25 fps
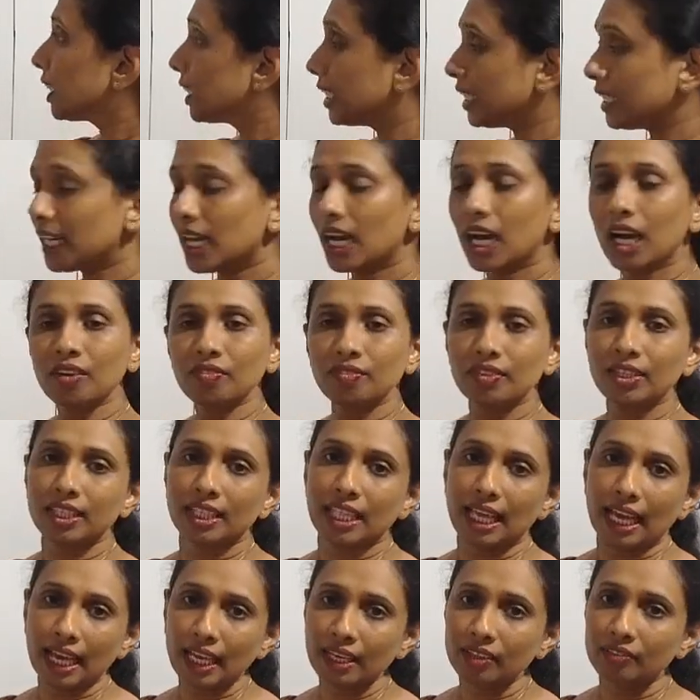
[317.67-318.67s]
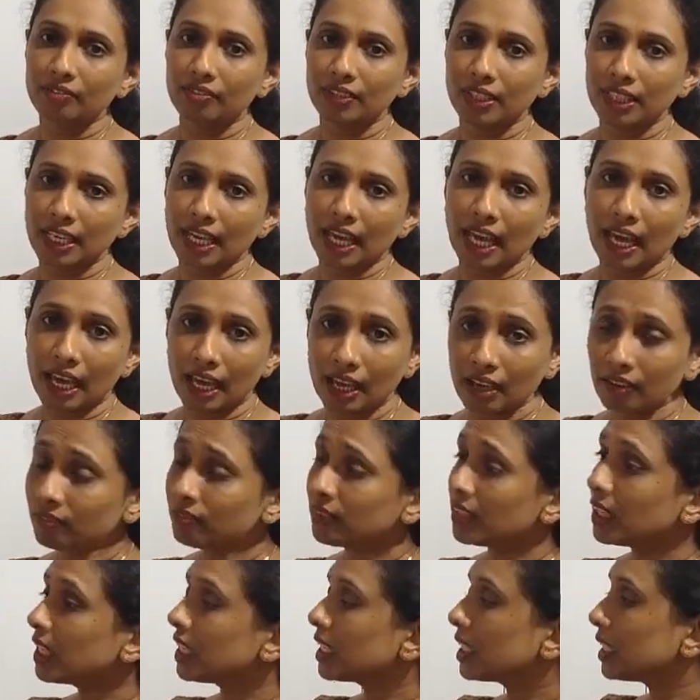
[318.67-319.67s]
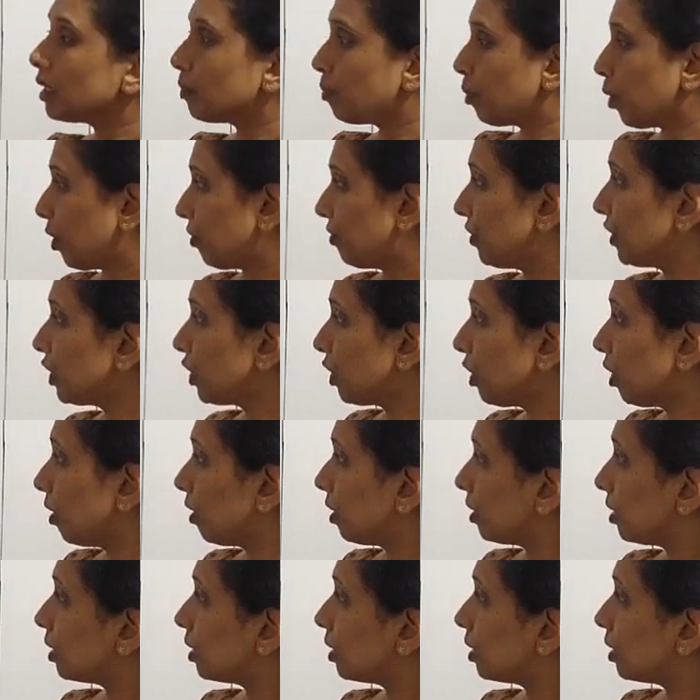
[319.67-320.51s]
Then after that we have the profit or